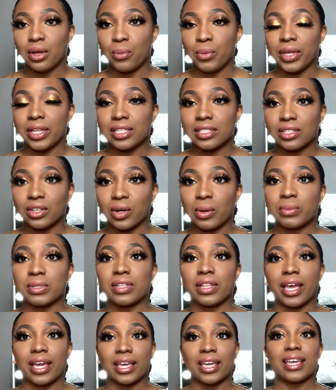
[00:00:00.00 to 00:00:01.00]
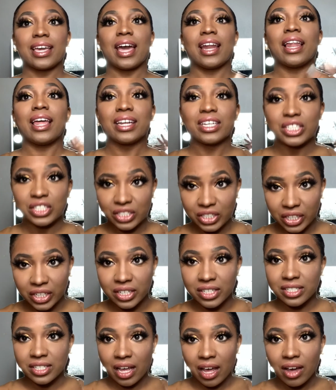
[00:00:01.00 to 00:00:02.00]
in terms of like, it kind of like
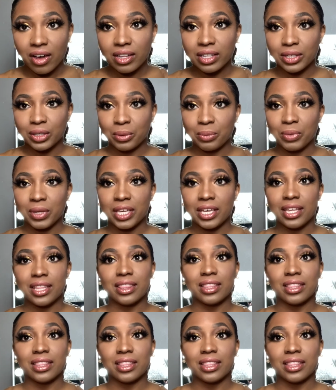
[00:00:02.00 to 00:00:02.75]
shears out a little bit.